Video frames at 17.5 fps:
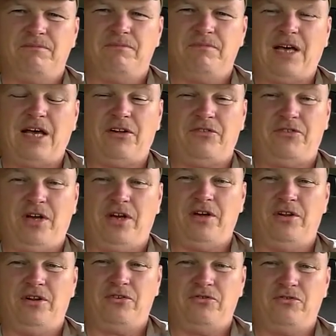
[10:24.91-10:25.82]
That'll tell
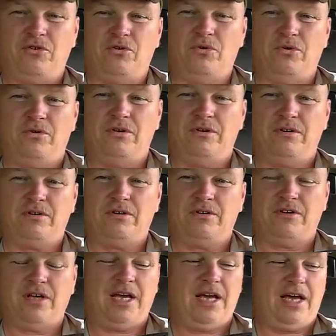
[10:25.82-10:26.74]
you the truth.
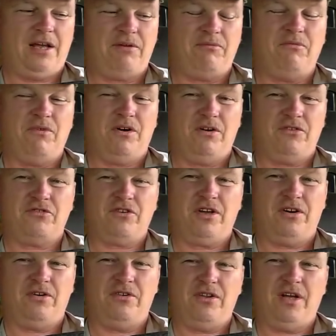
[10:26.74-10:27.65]
Because I had a
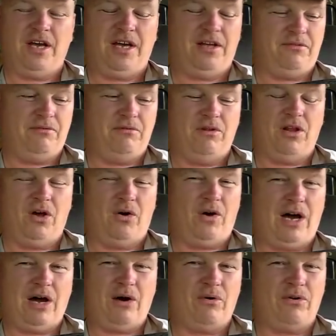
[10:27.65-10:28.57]
skidder that had low
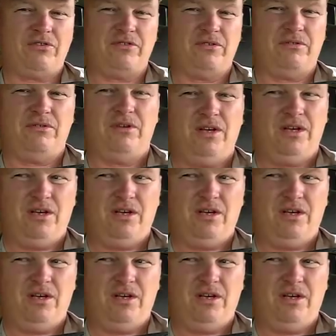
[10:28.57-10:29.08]
hours, and